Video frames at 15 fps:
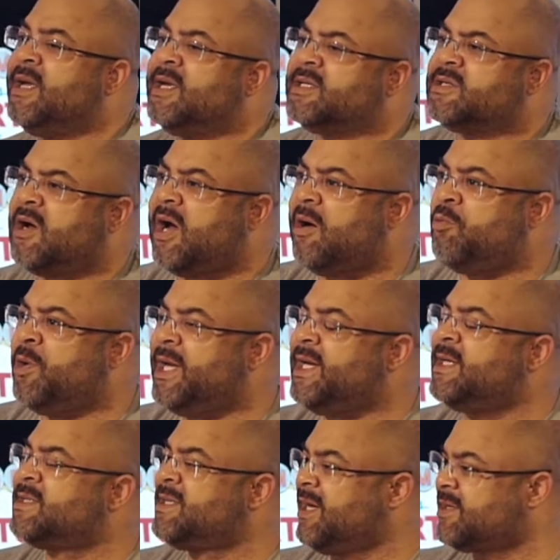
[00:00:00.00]
So I went
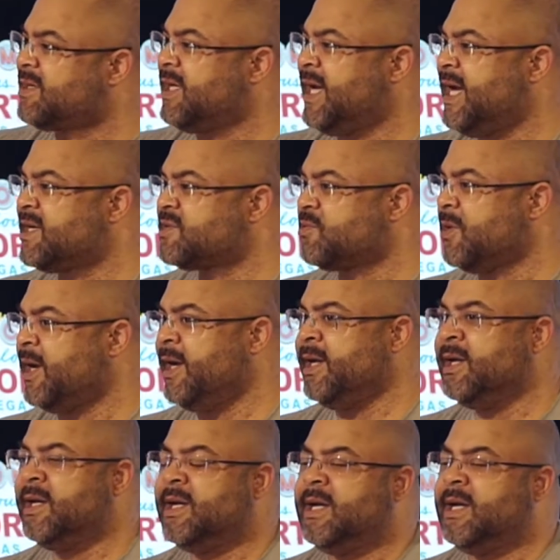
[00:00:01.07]
and took the X-ray,